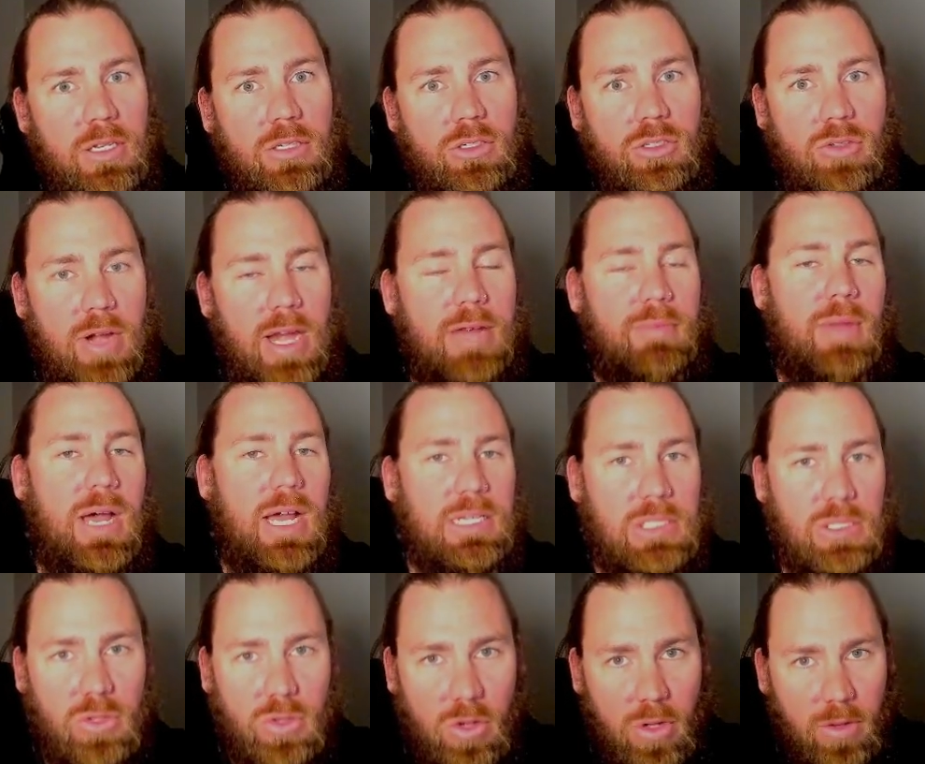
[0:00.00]

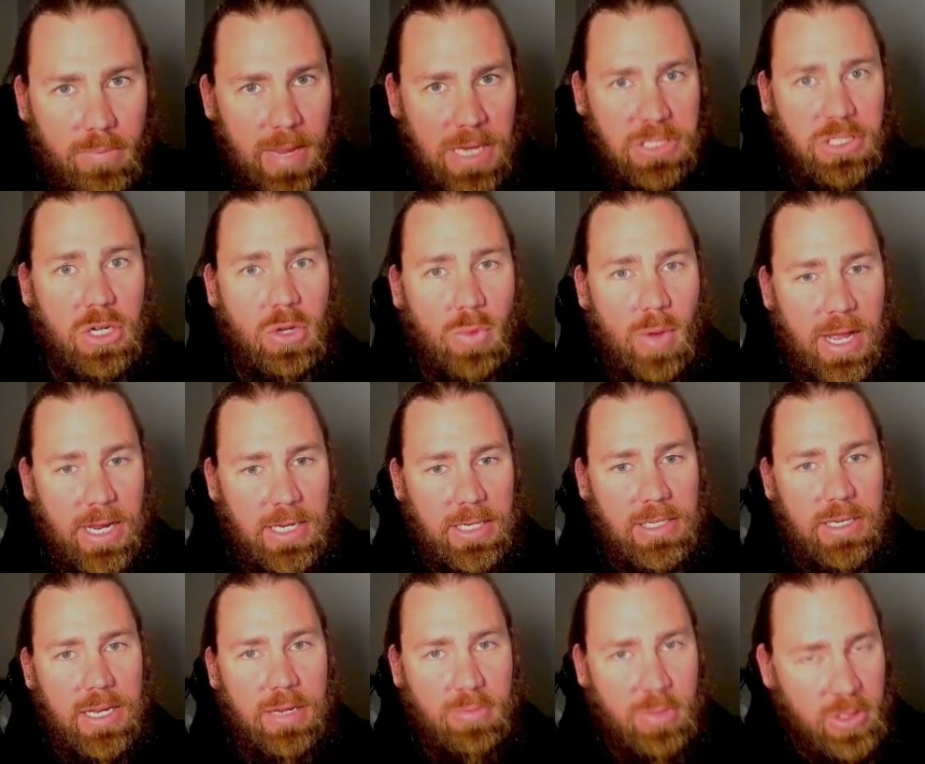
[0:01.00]
Grandmaster or Magic Awakened
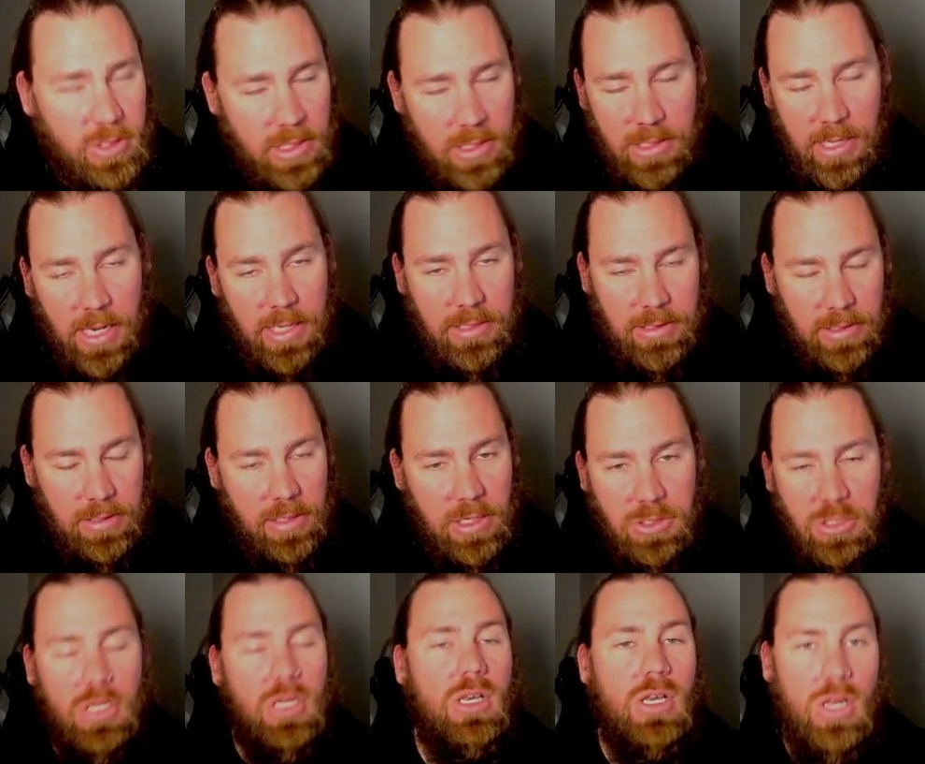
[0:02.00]
yet, because it takes such
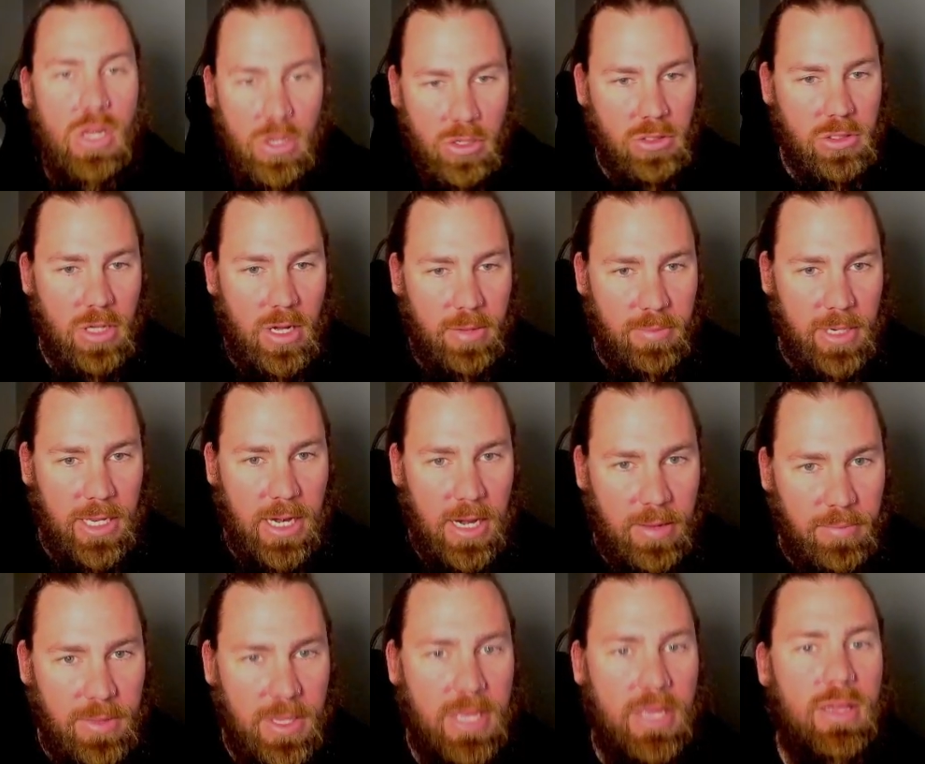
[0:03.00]
a long time to get
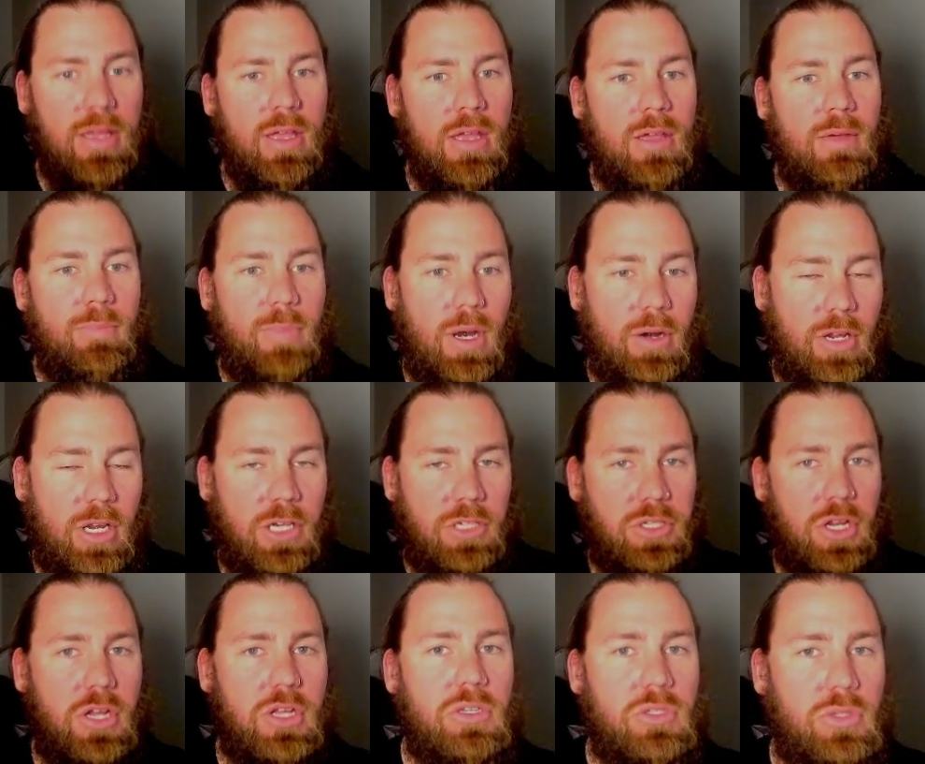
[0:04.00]
up there, but I'm going to
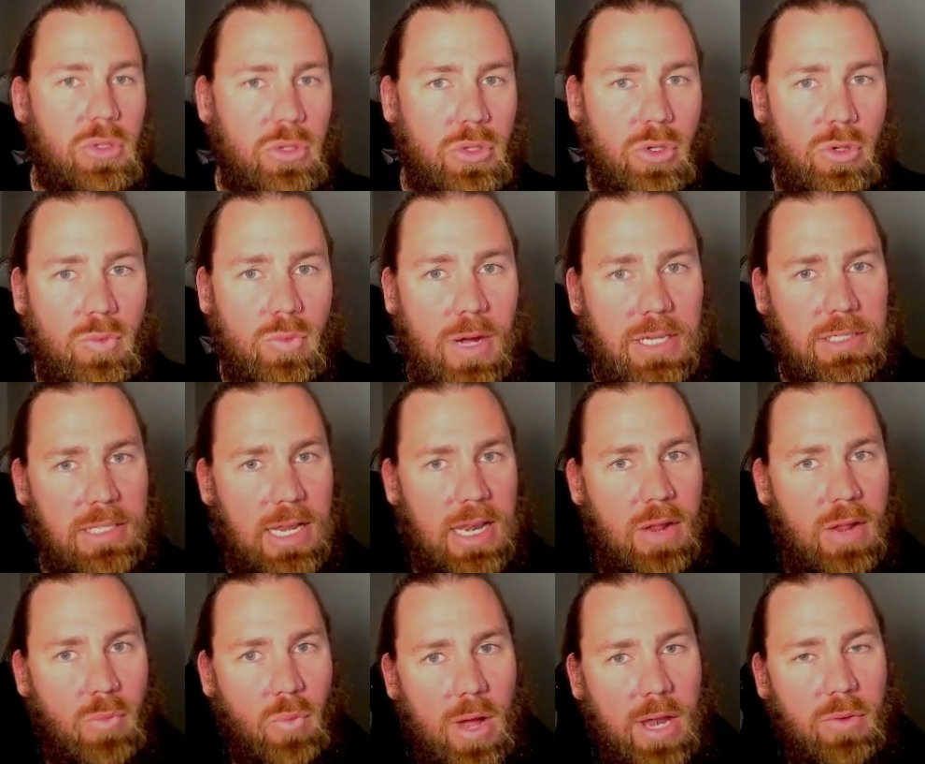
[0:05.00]
show you two good ones and
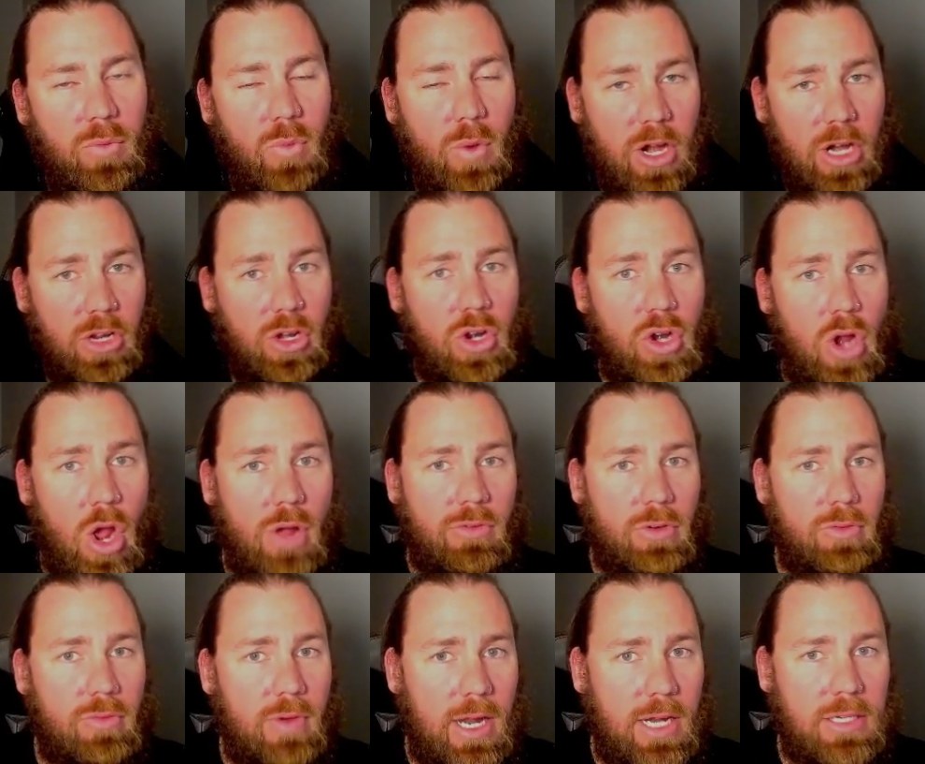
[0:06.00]
then one where I got
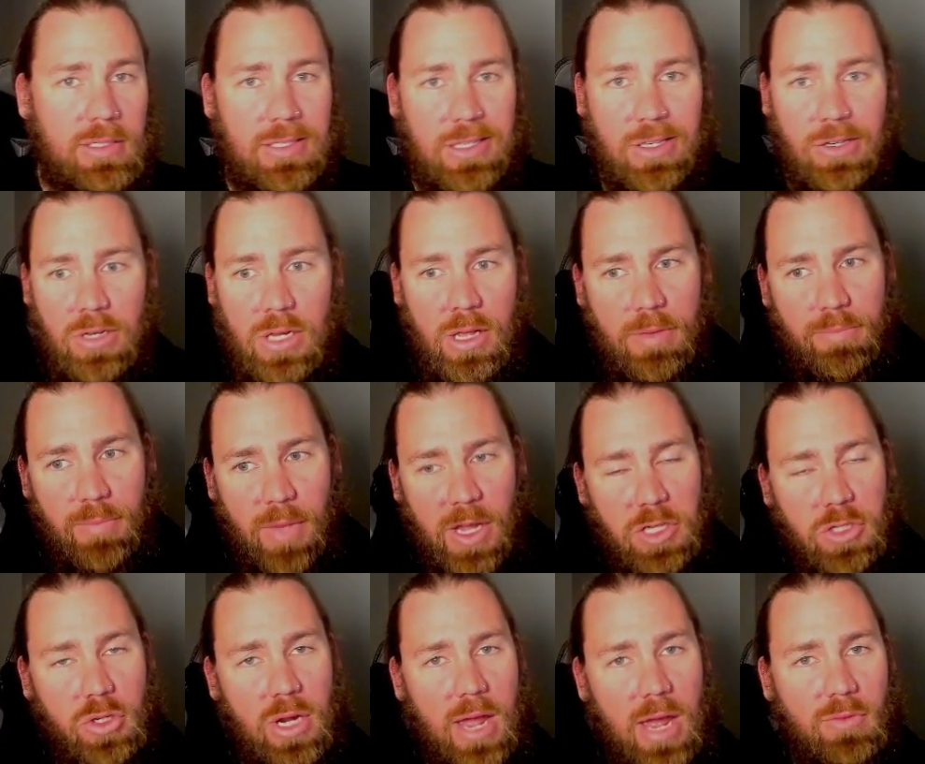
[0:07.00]
overrun, so make
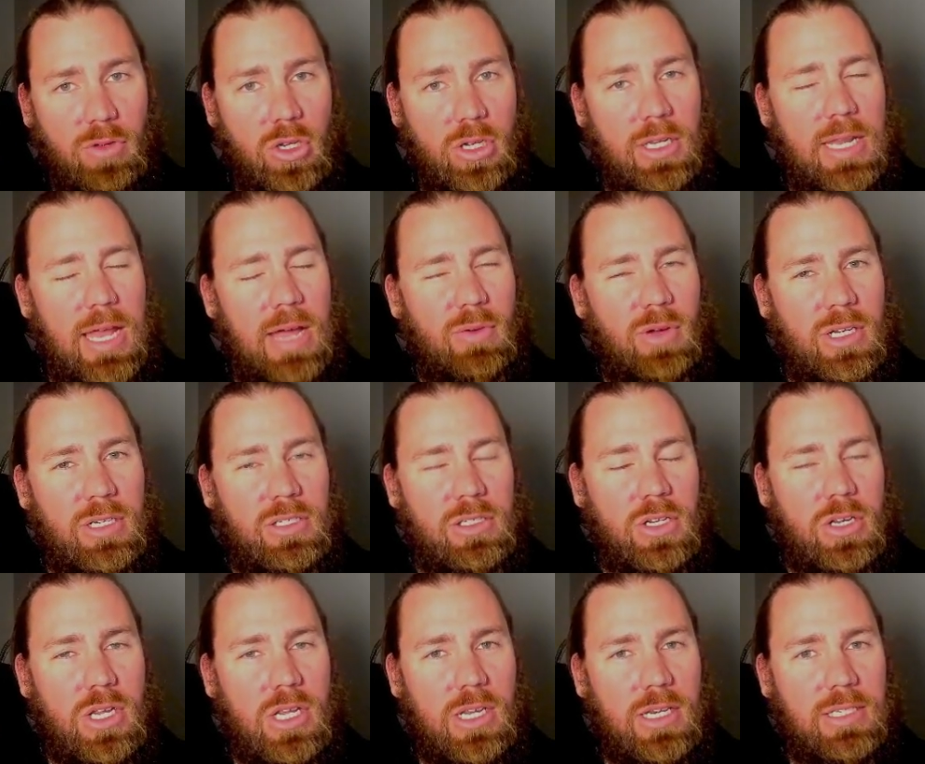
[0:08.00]
sure you have a look at that one so
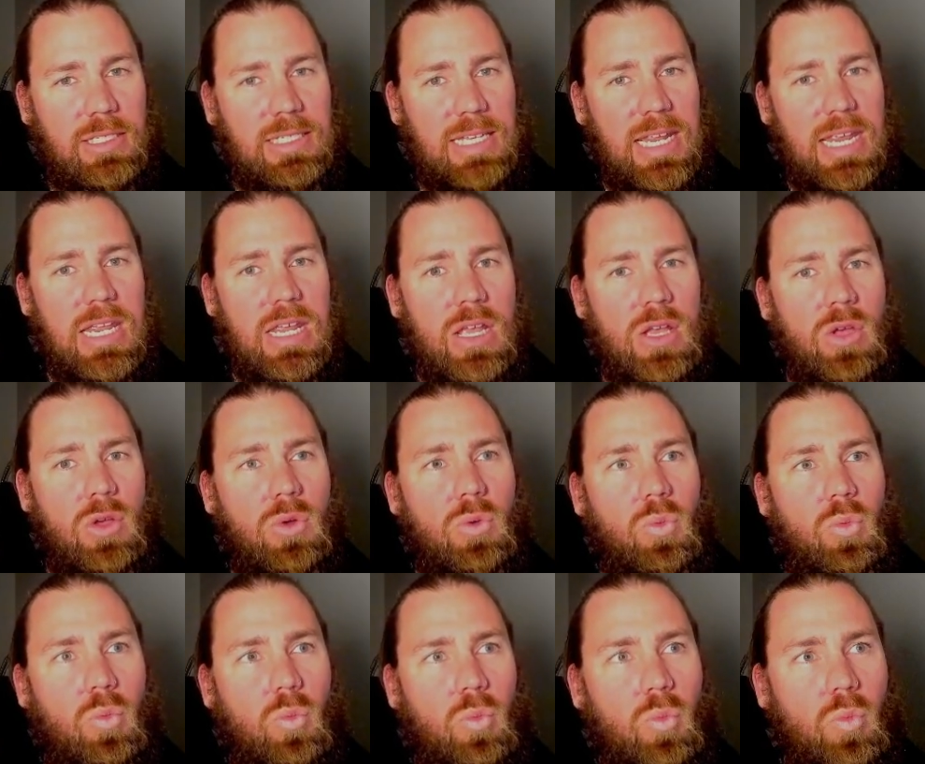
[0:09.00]
you can see
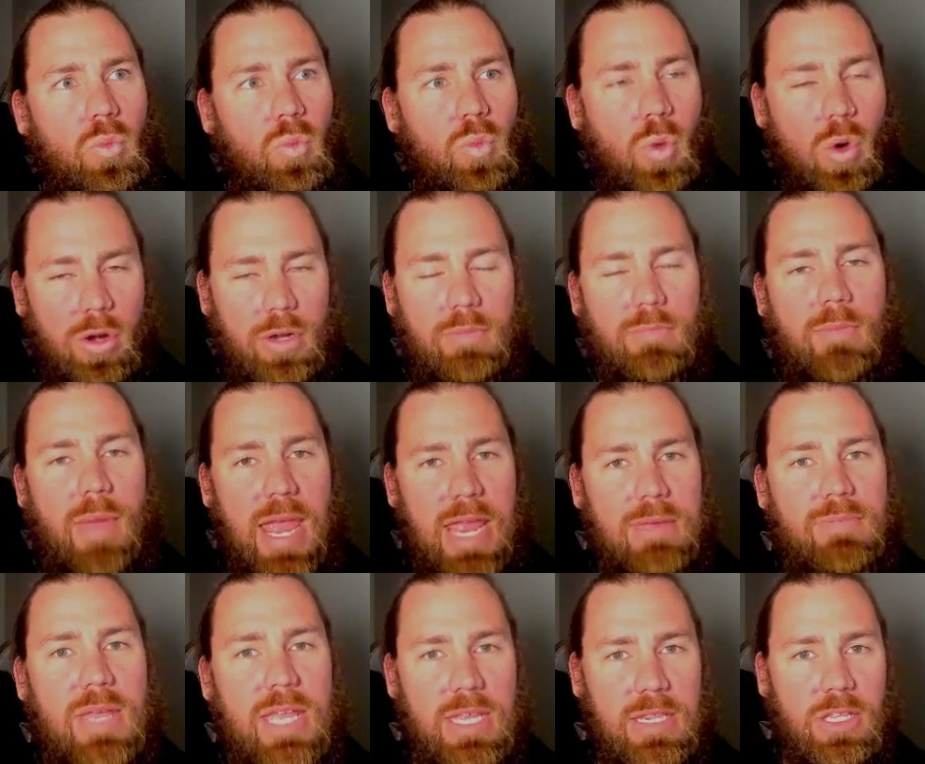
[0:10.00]
what may
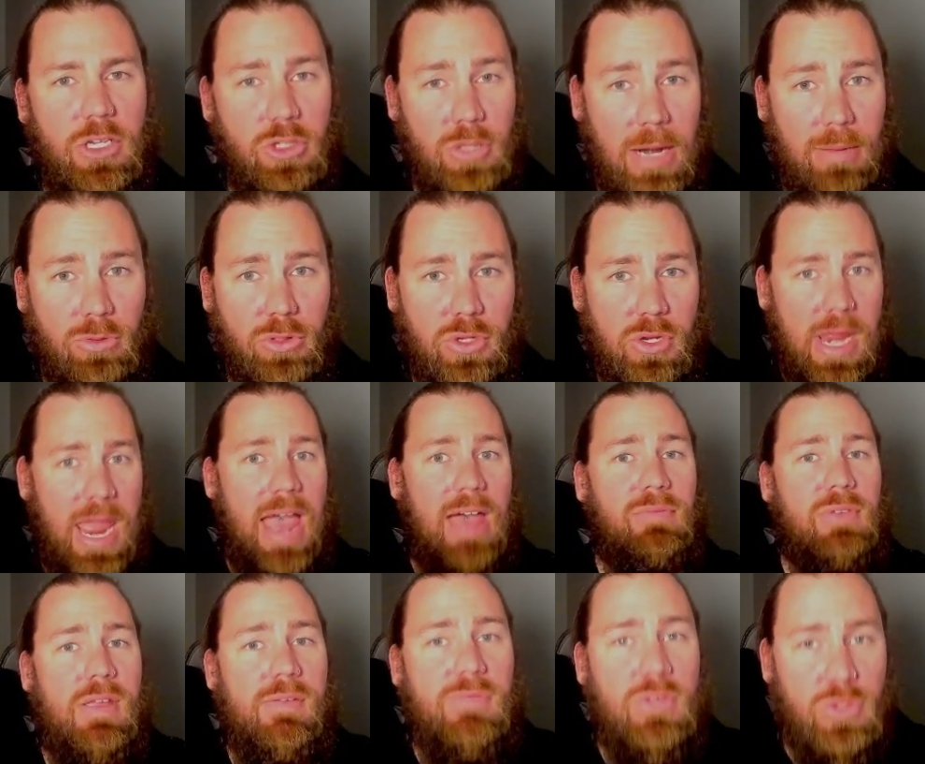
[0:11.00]
be the troubles you have
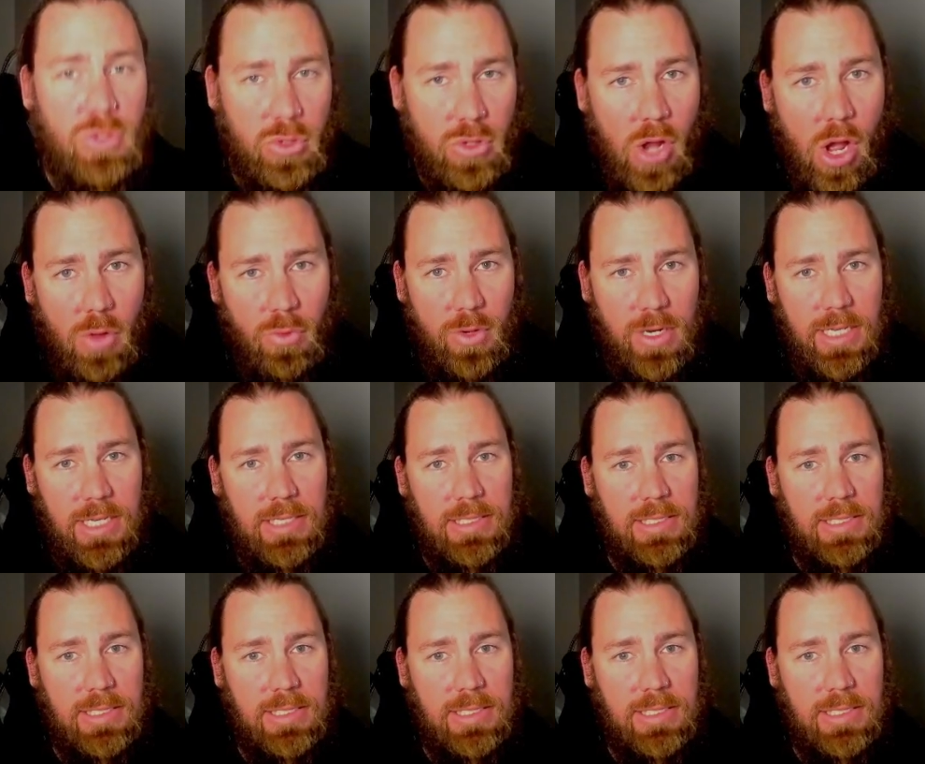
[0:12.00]
if you do go with this